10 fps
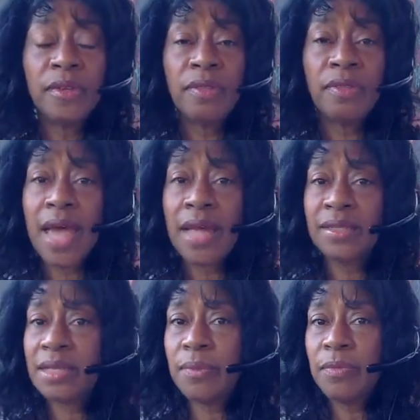That's
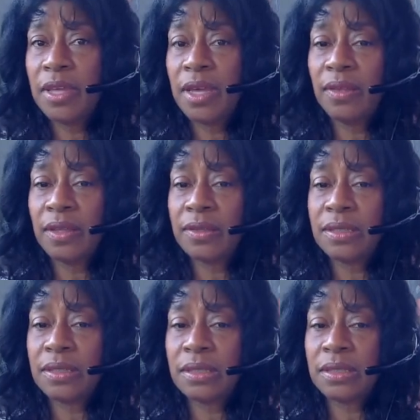something
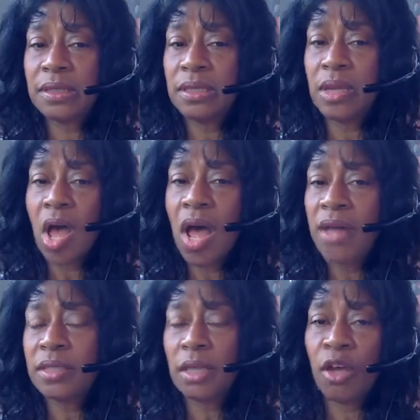that's
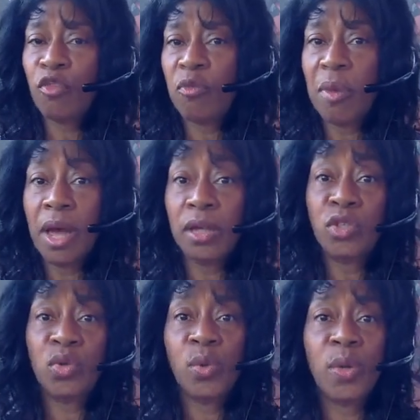not of my
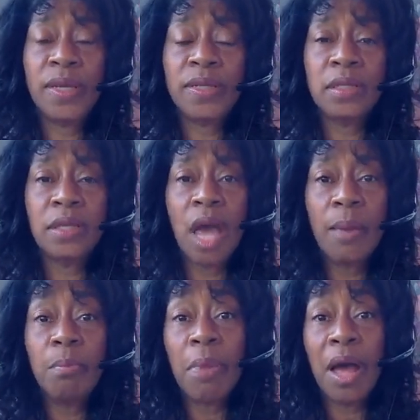choice, not
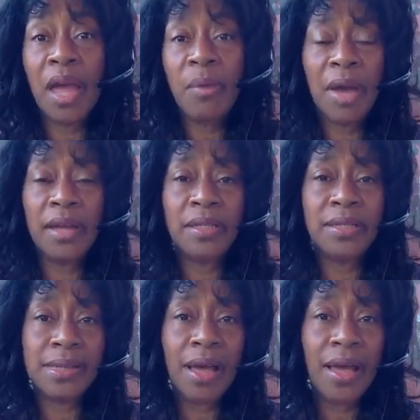by my
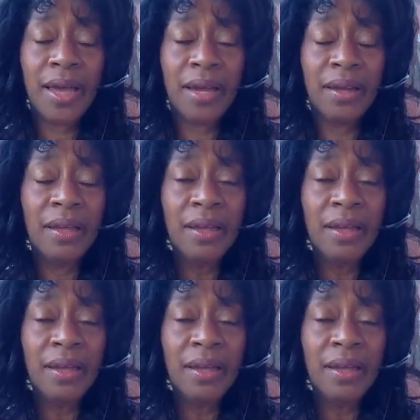design,